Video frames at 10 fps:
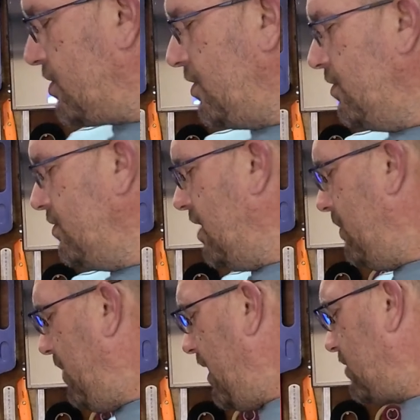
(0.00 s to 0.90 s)
to you
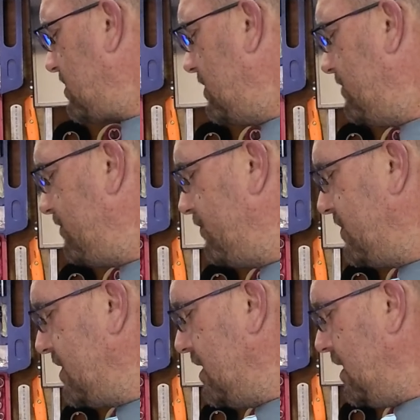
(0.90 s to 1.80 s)
about
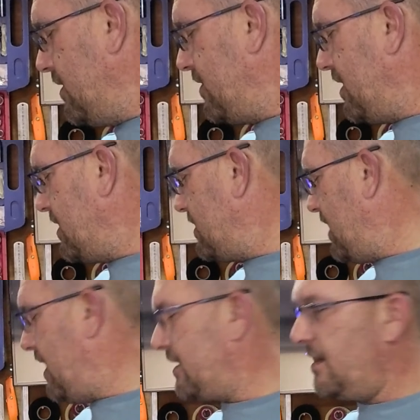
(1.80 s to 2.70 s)
the
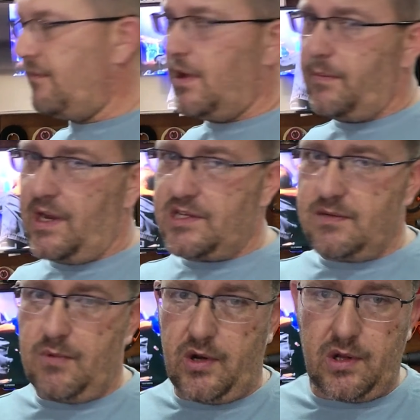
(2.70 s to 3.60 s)

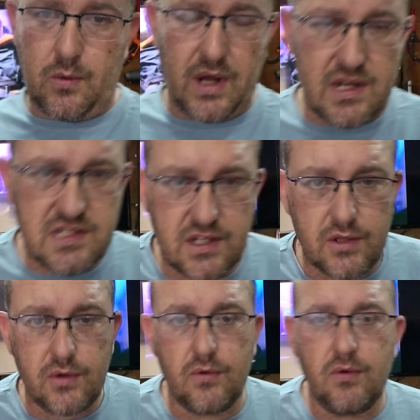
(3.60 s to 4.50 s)
anti-vibration module. What does it
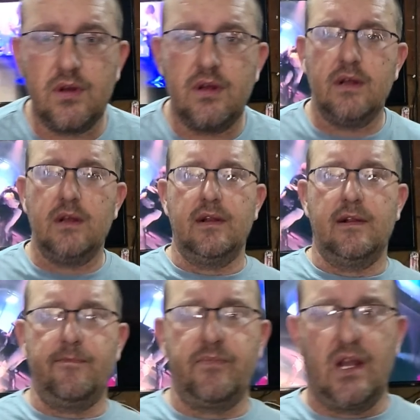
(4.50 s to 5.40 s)
do?
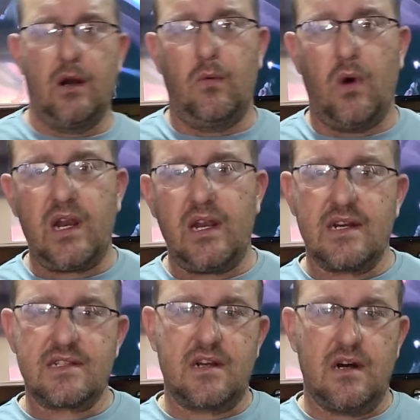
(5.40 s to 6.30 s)
What it
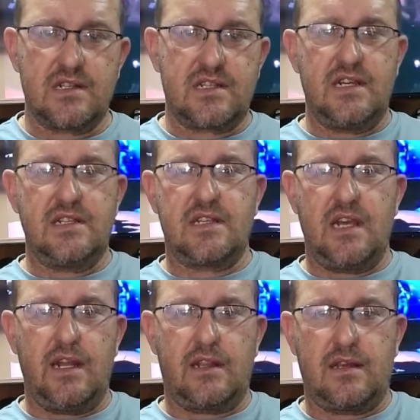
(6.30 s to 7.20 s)
does, guys, is
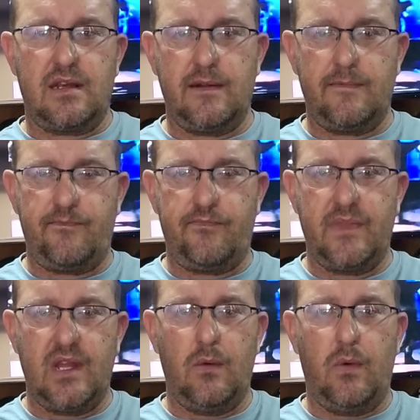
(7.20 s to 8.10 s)

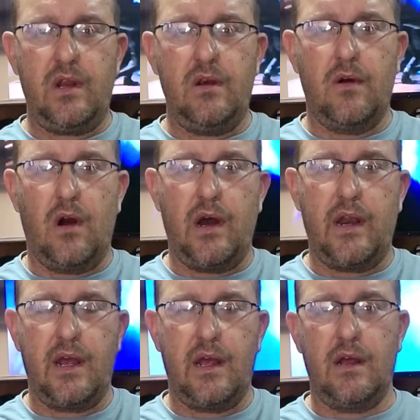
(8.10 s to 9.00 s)
when you ride,
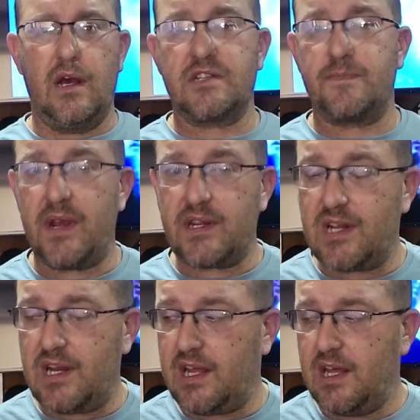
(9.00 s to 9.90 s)

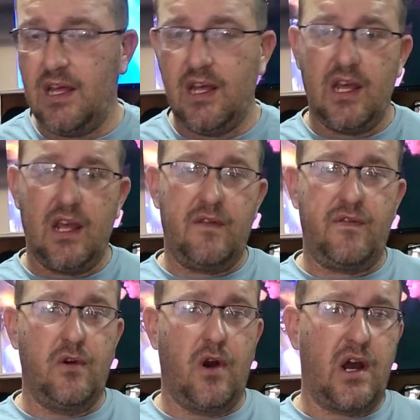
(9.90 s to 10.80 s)
especially if
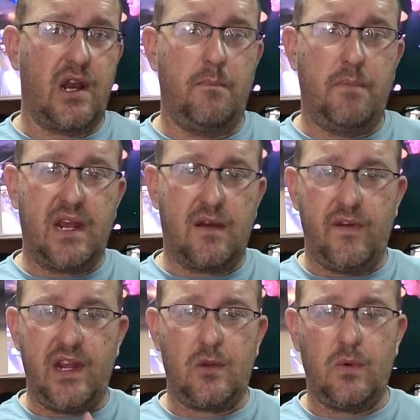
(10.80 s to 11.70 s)
you ride a big
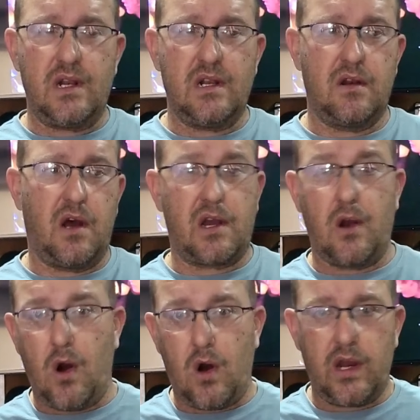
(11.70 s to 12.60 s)
V-twin like
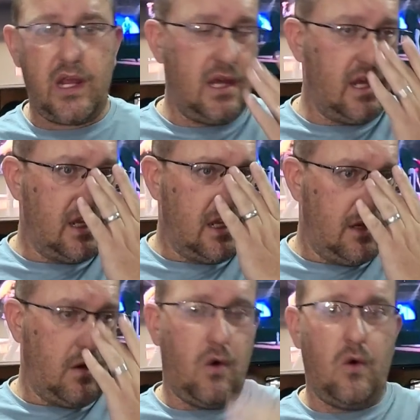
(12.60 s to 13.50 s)
a Harley
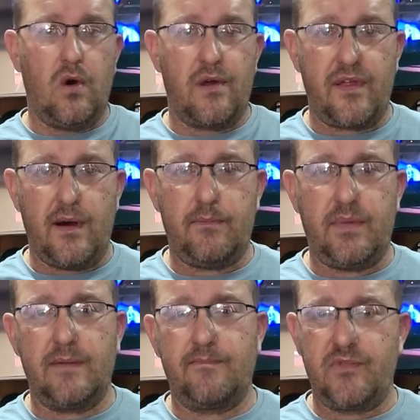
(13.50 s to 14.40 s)
or a
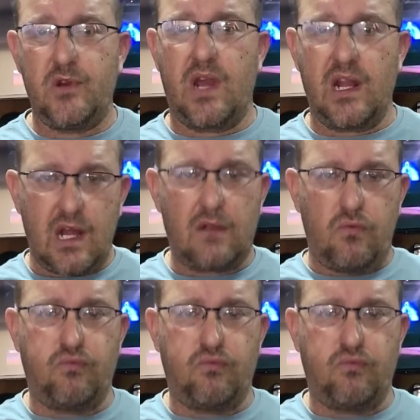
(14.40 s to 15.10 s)
Thumper, you get that